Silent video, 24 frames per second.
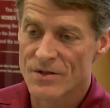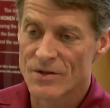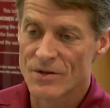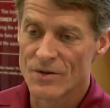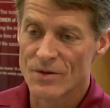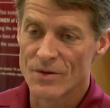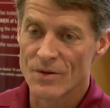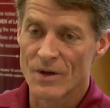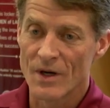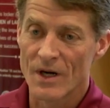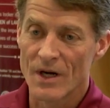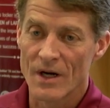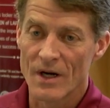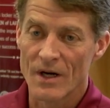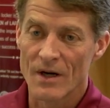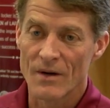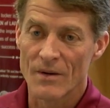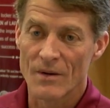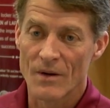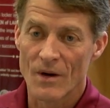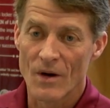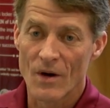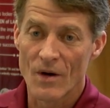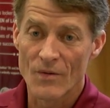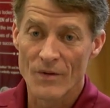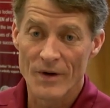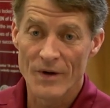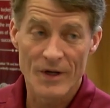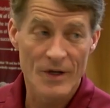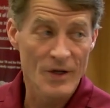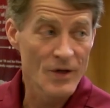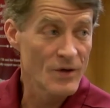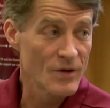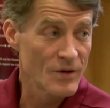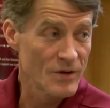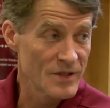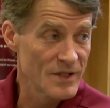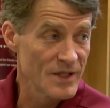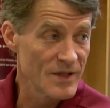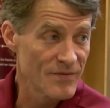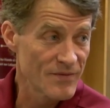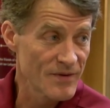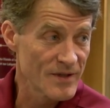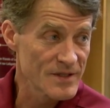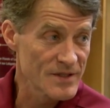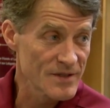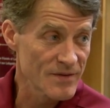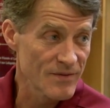to uh, already good
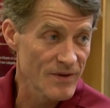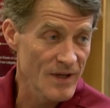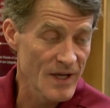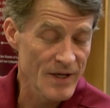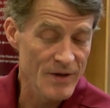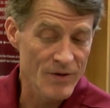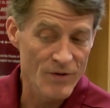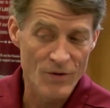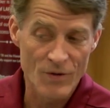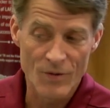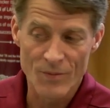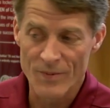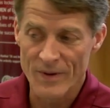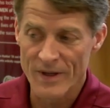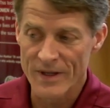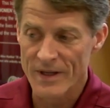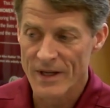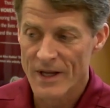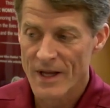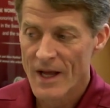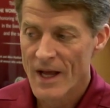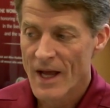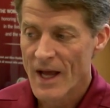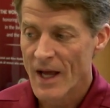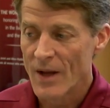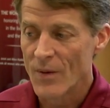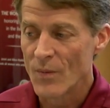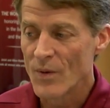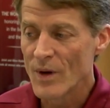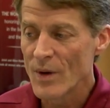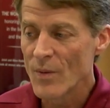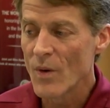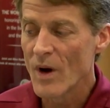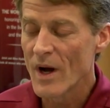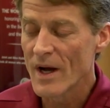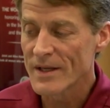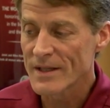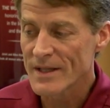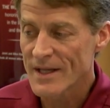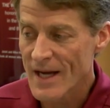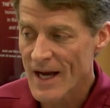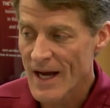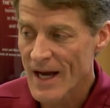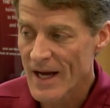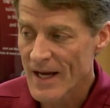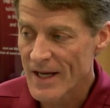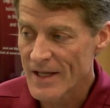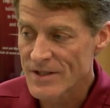defensive yeah. line group, and, and we want
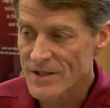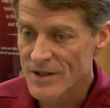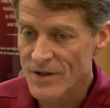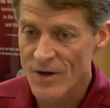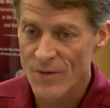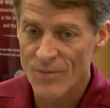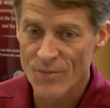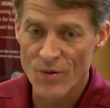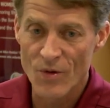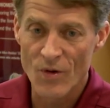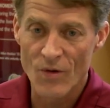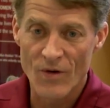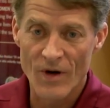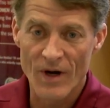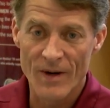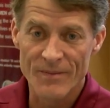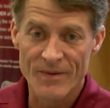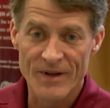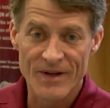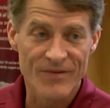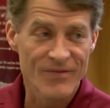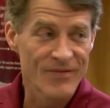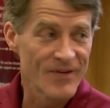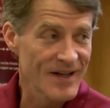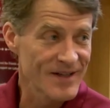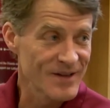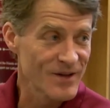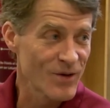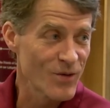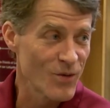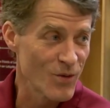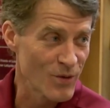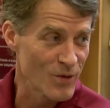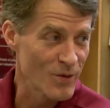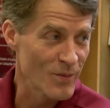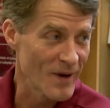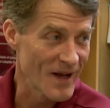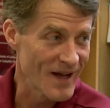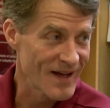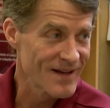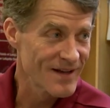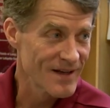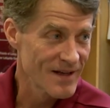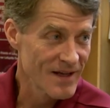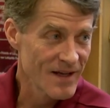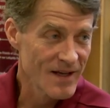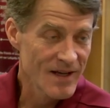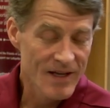guys in our program that affect the quarterback.
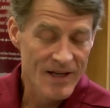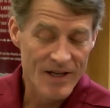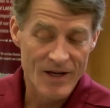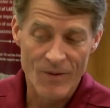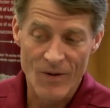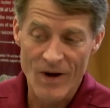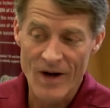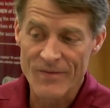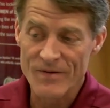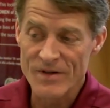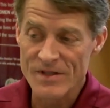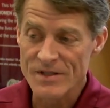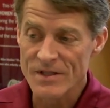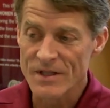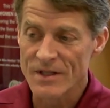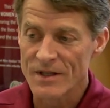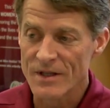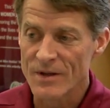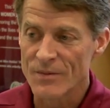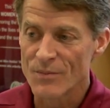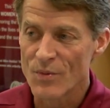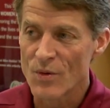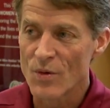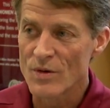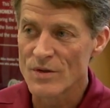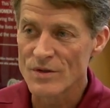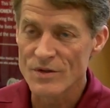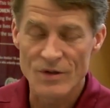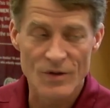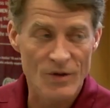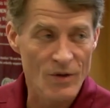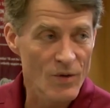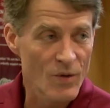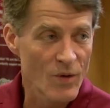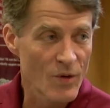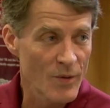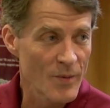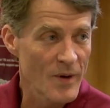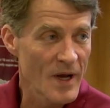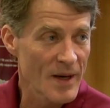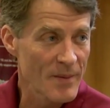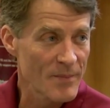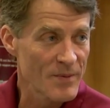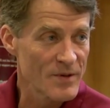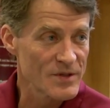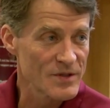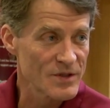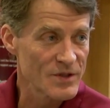Yeah. You know, obviously the importance of the quarterback
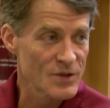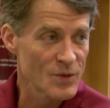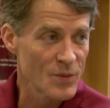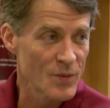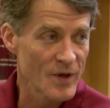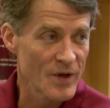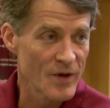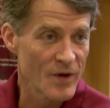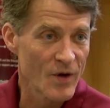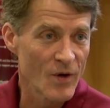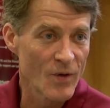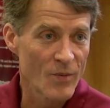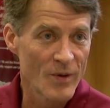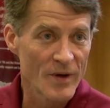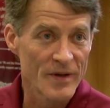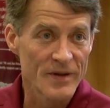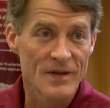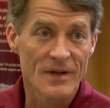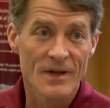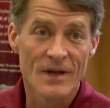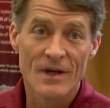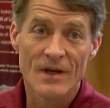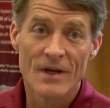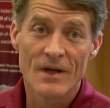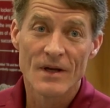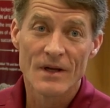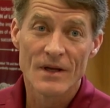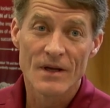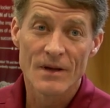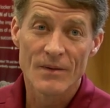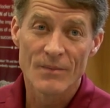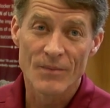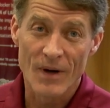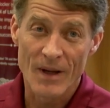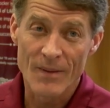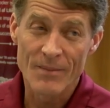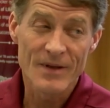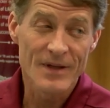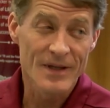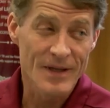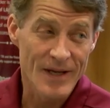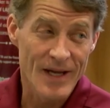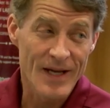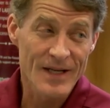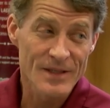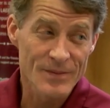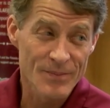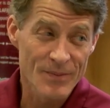position we know, but probably the
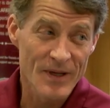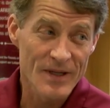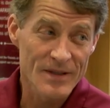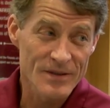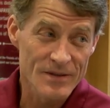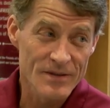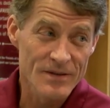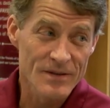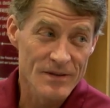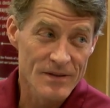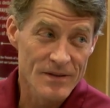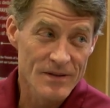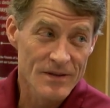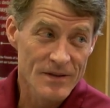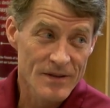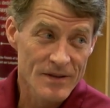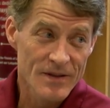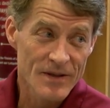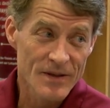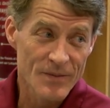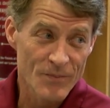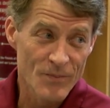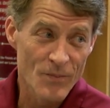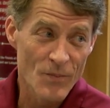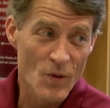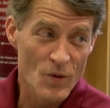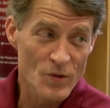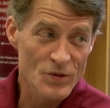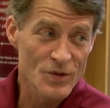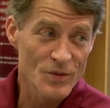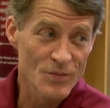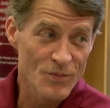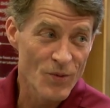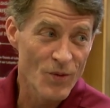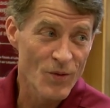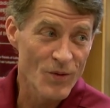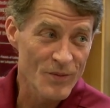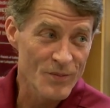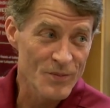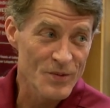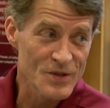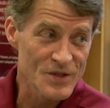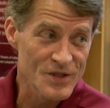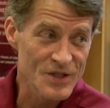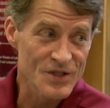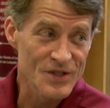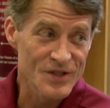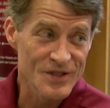next best, yeah. most important
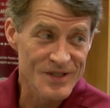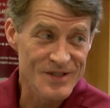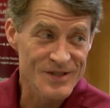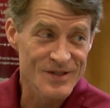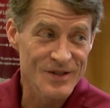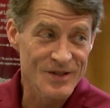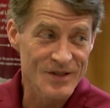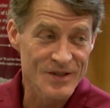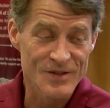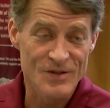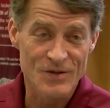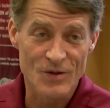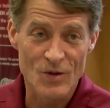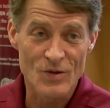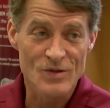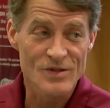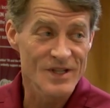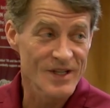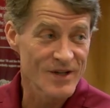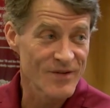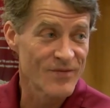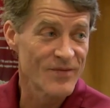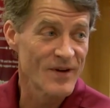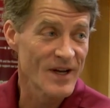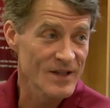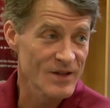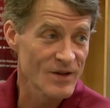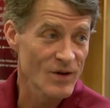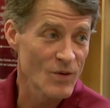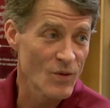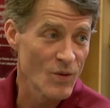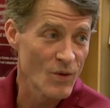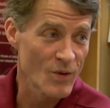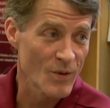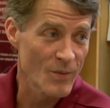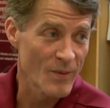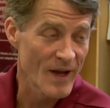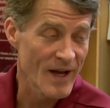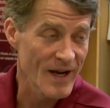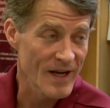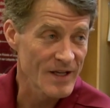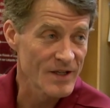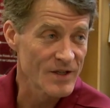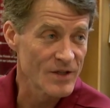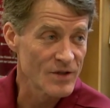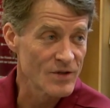position is is those that affect the quarterback, and you